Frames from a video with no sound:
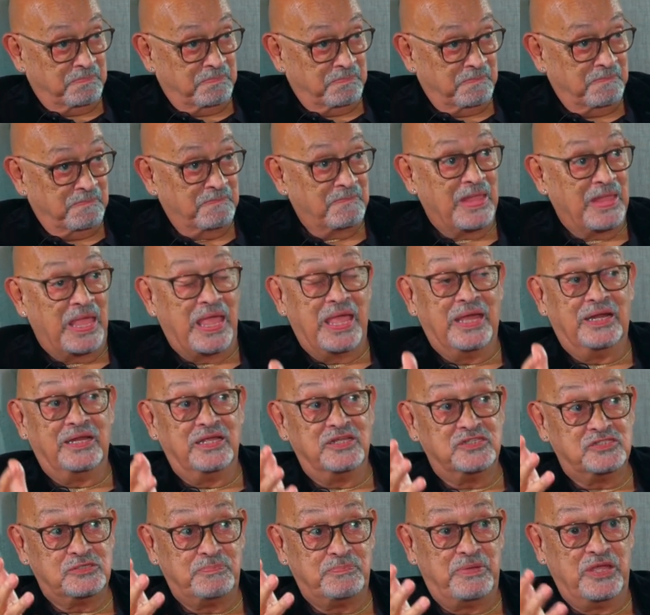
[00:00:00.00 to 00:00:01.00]
Okay. And
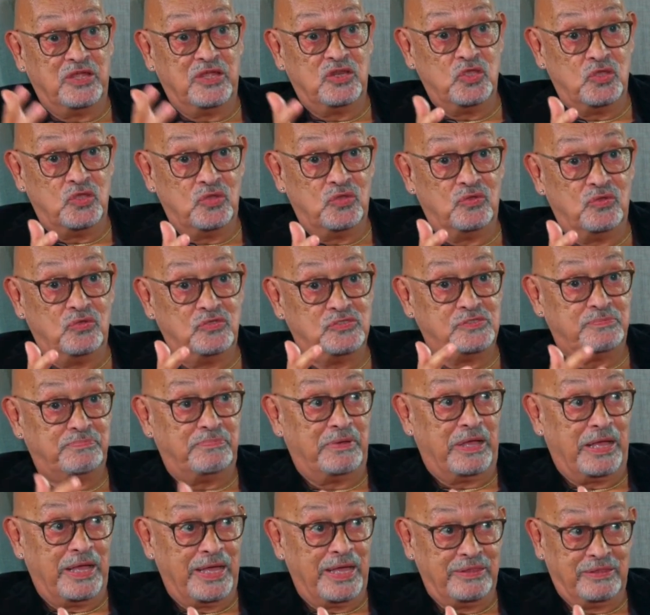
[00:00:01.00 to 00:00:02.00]
it's been used
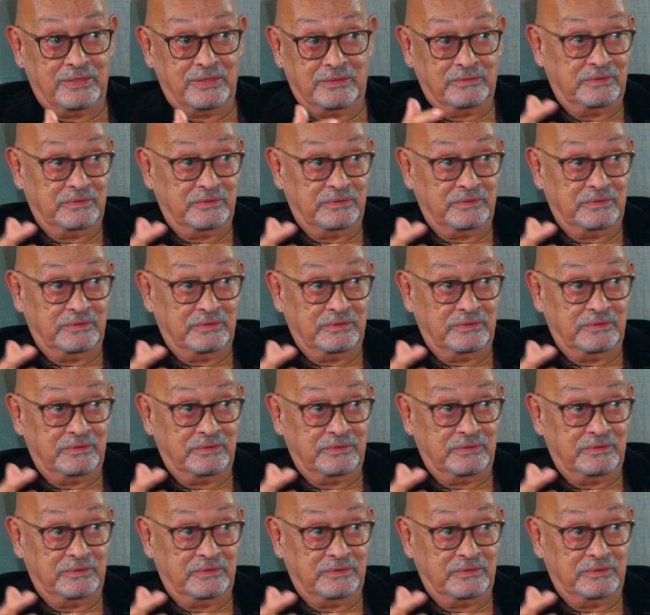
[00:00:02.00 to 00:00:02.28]
by